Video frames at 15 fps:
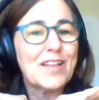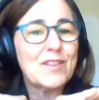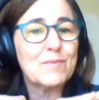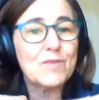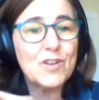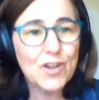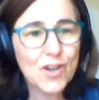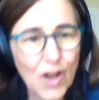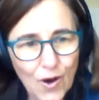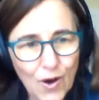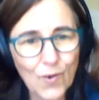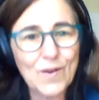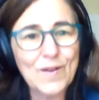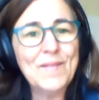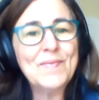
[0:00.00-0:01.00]
Tell them,
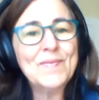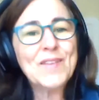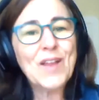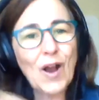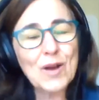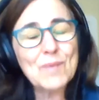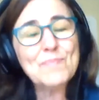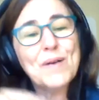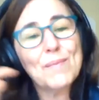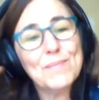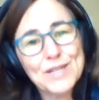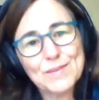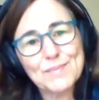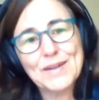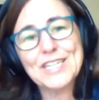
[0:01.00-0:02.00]
no, our
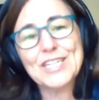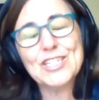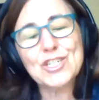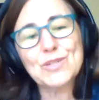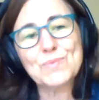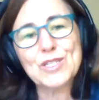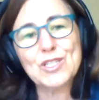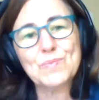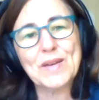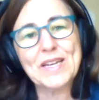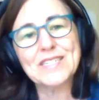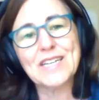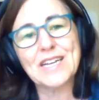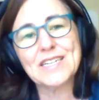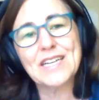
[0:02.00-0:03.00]
public money should be
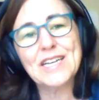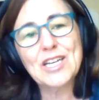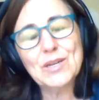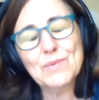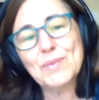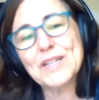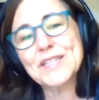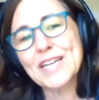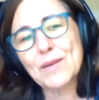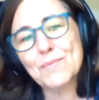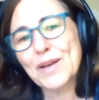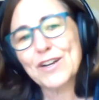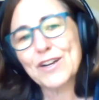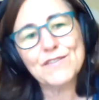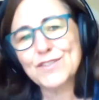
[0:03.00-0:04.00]
spent on building a
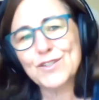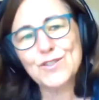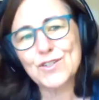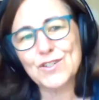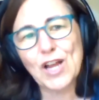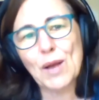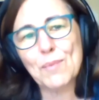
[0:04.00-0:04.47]
better future,